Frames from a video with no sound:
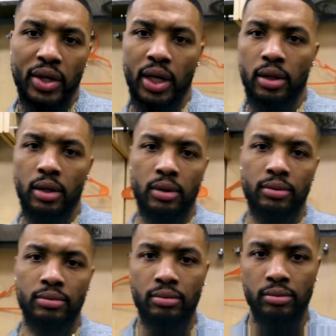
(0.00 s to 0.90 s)
and
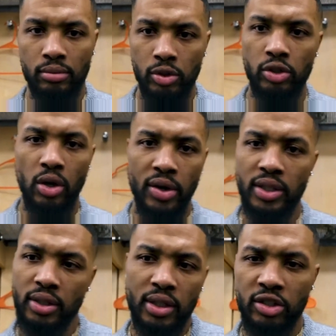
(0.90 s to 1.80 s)
um, you know,
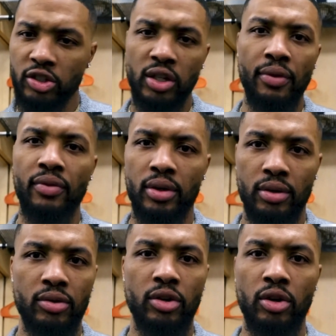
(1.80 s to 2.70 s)
it's it's just
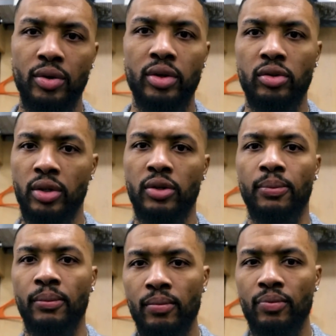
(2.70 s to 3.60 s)
different. You know, when you
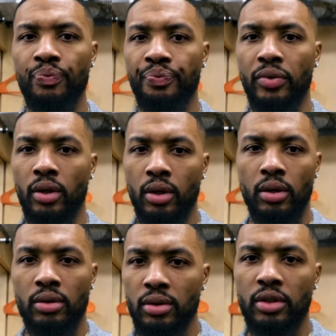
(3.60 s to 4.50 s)

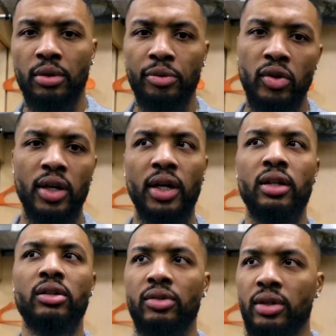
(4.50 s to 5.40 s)
can
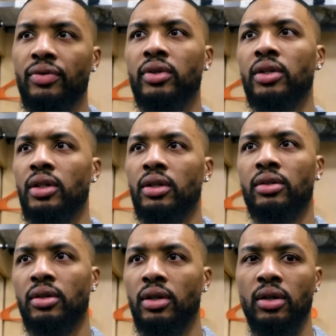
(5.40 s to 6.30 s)
communicate a little differently.
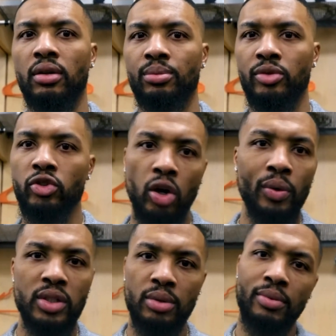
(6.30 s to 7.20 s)
Um, you know
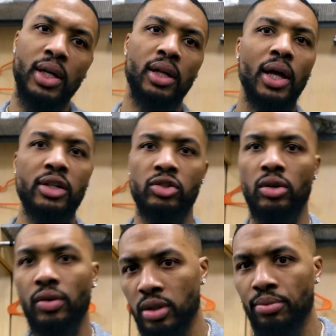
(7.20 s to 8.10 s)
when somebody likes.
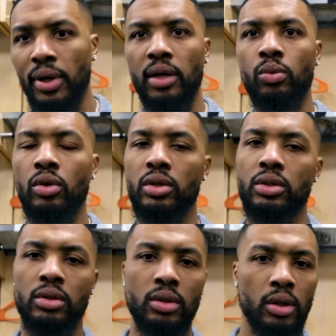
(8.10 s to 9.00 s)
You know what somebody
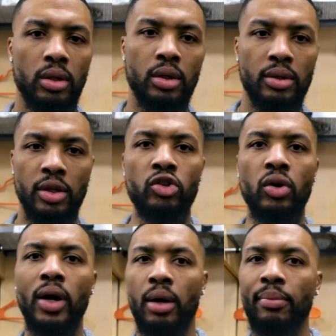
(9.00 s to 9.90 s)
wants. Uh, and you
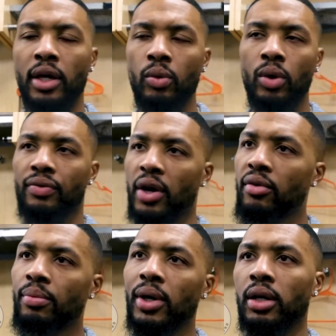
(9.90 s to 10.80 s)
know how to make it work for
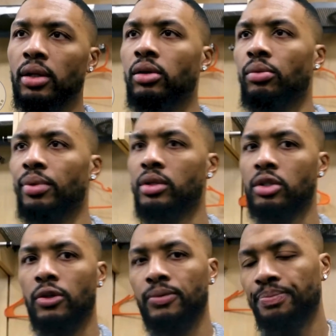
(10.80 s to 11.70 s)
everybody a little bit.
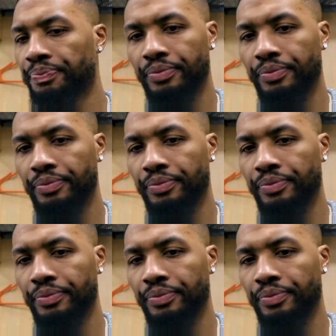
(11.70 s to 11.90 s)
So